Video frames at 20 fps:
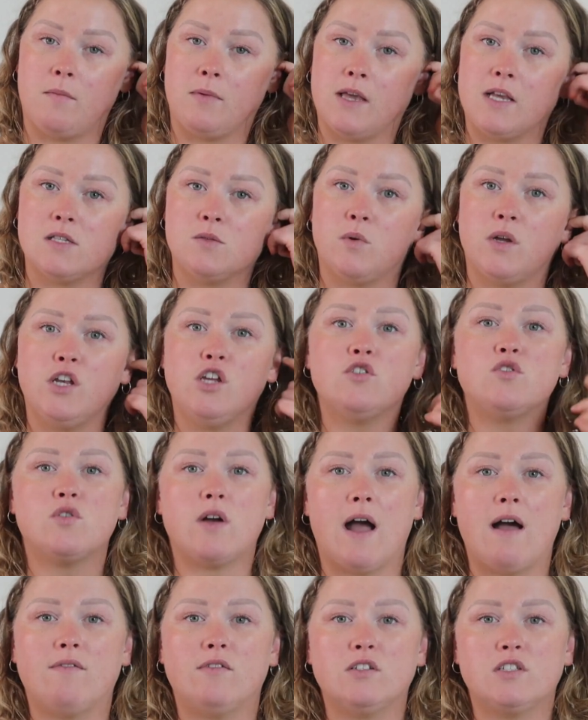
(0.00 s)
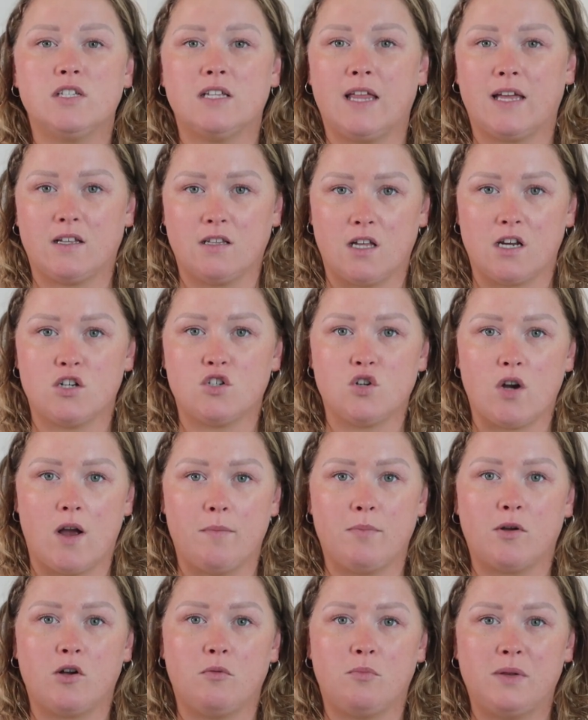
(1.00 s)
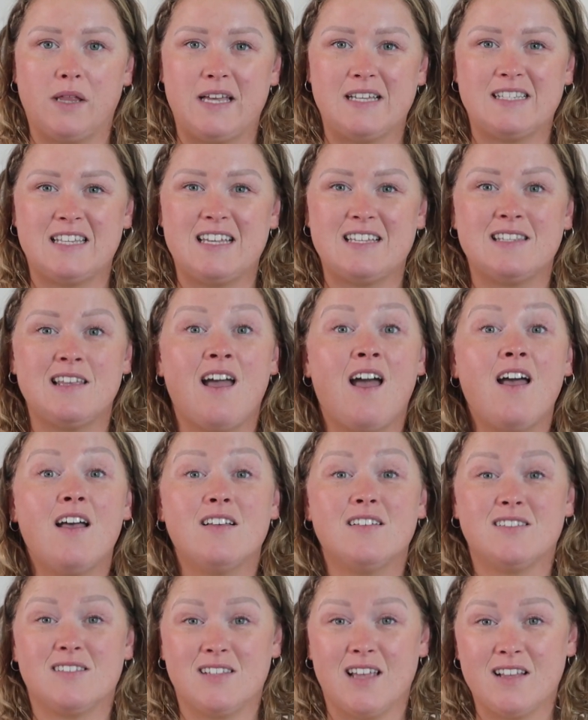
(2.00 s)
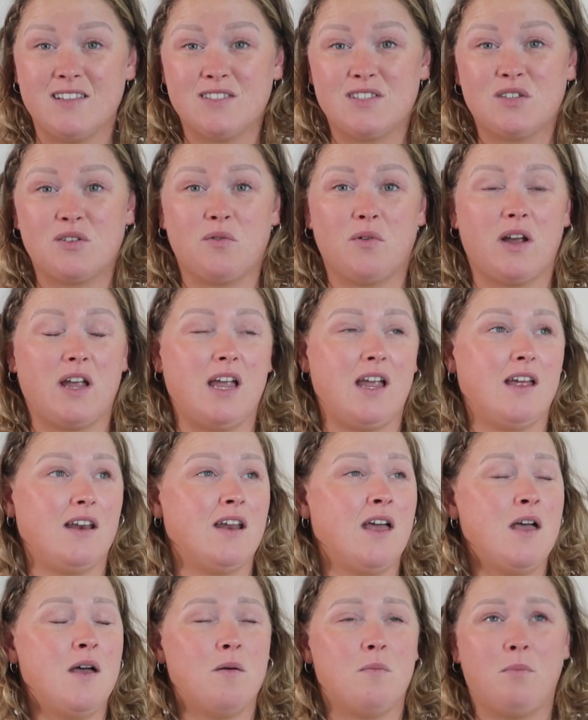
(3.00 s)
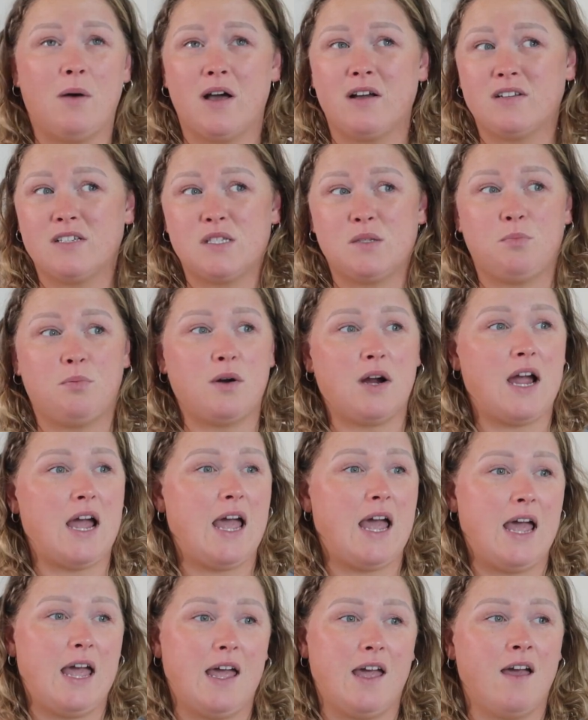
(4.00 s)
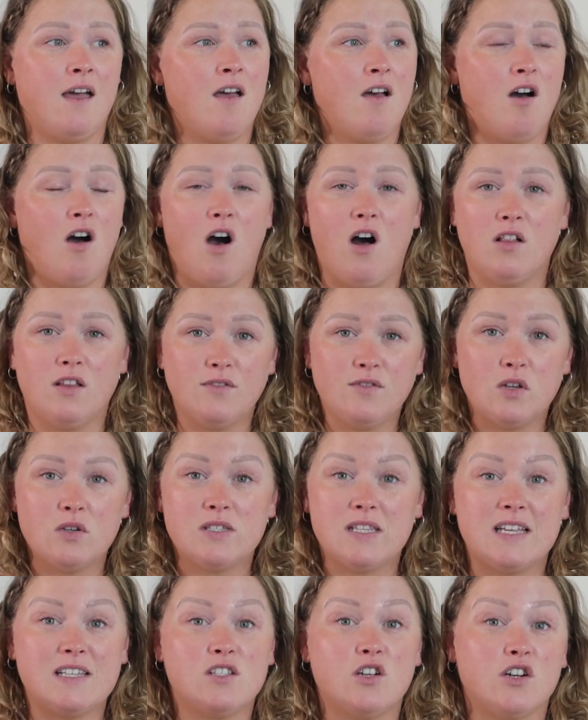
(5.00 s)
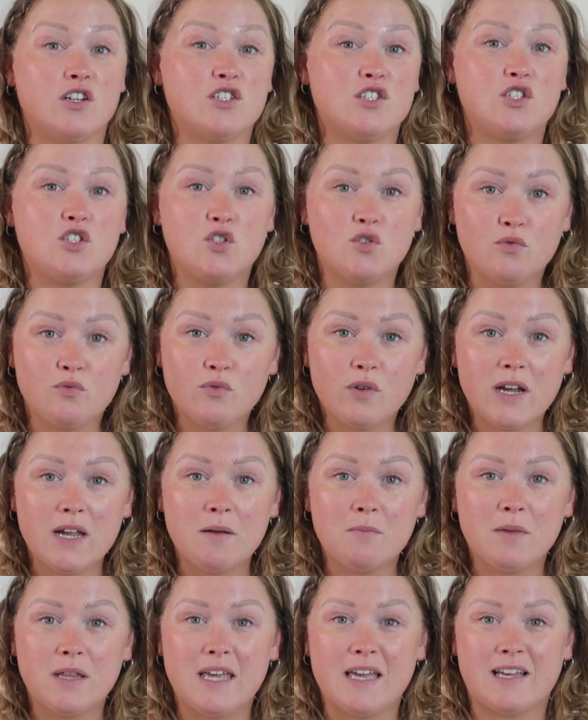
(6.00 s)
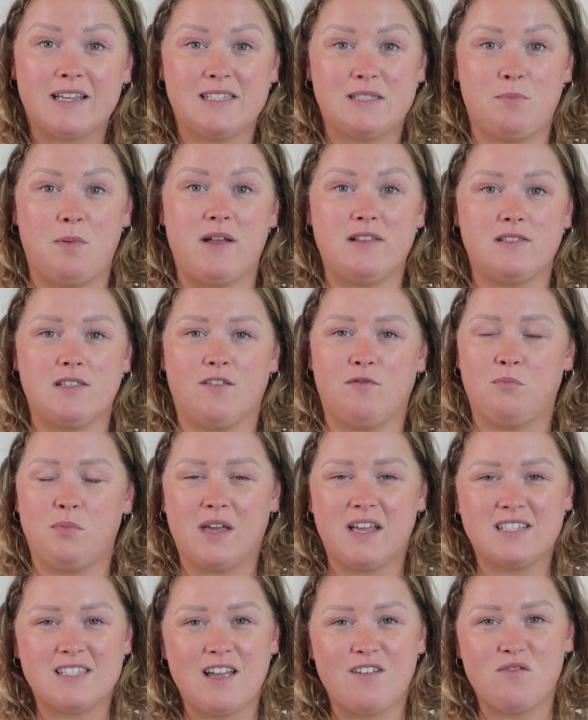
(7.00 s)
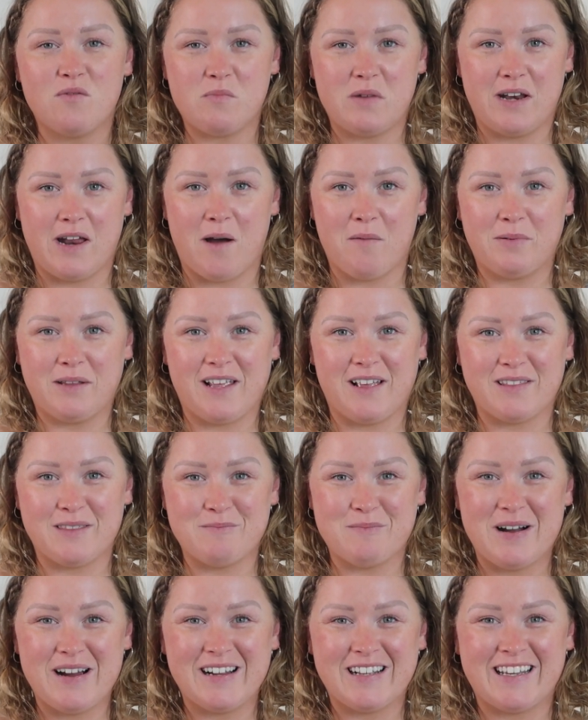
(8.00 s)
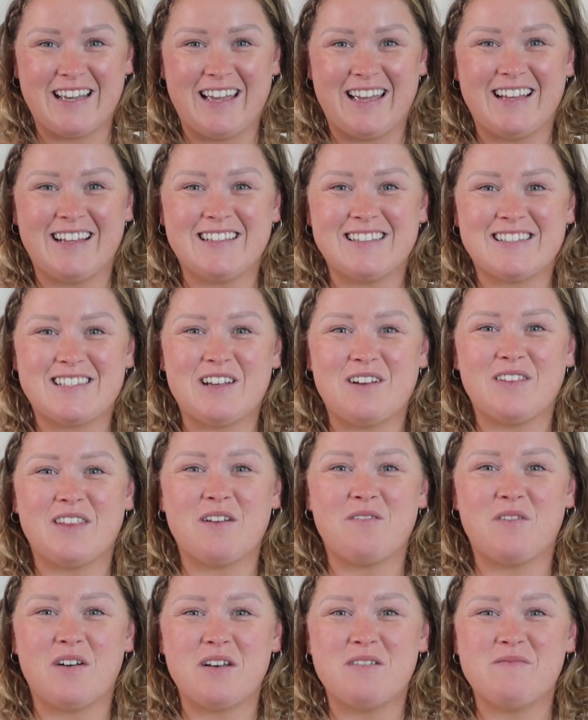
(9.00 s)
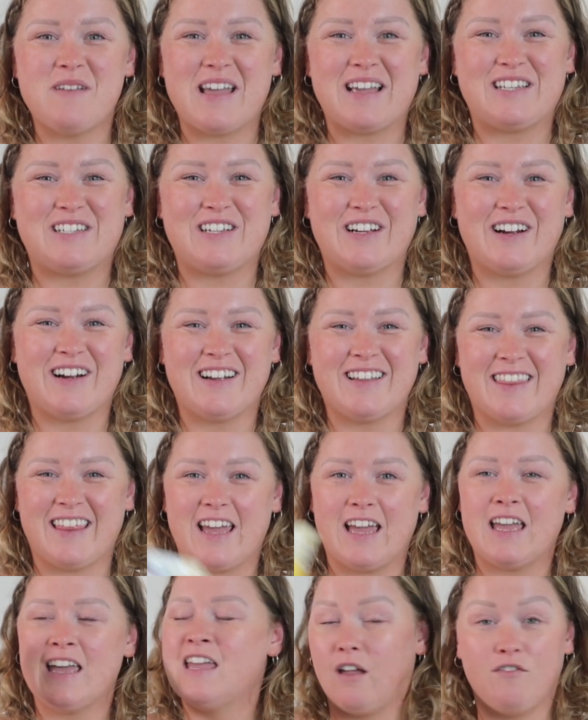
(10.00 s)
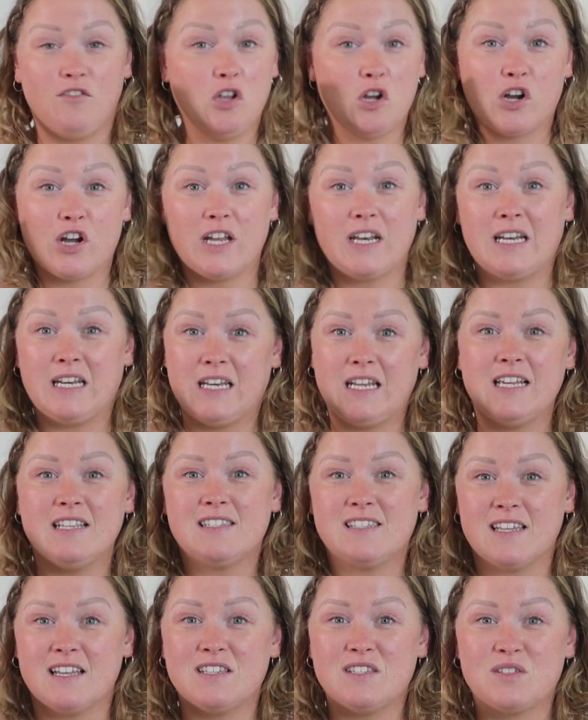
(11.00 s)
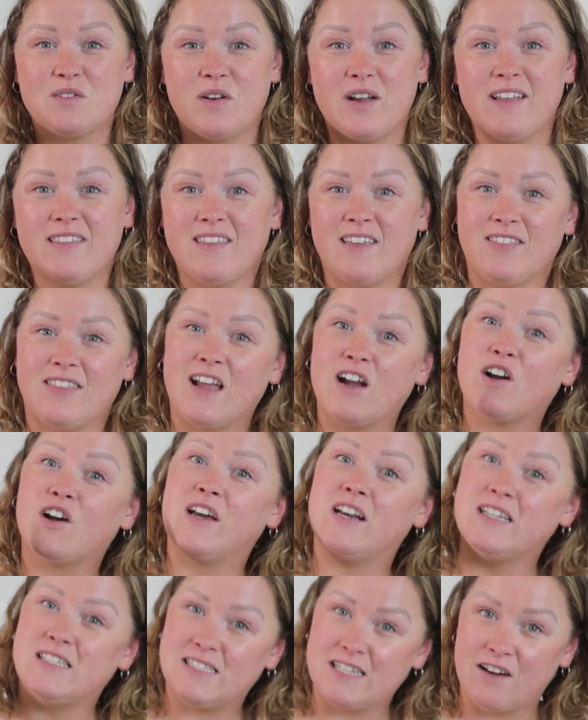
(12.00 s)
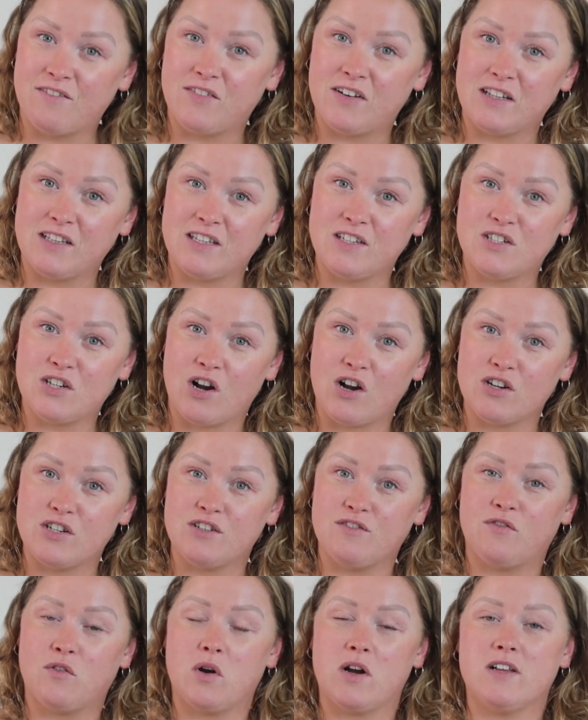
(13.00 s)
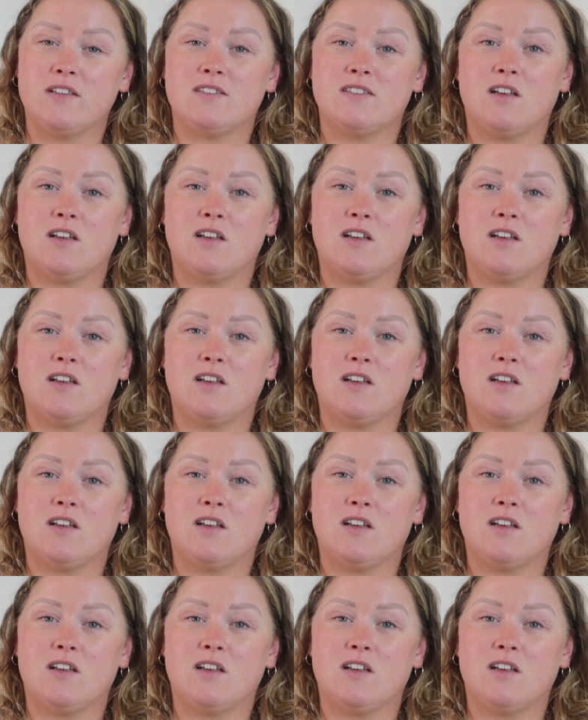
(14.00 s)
Because when you travel to like a lot of tropical places, sunscreen, bug spray, all of those things are extremely expensive because they have a monopoly on the market. And so they want to make sure that if you're going to need sunscreen, that they're going to definitely charge you for it.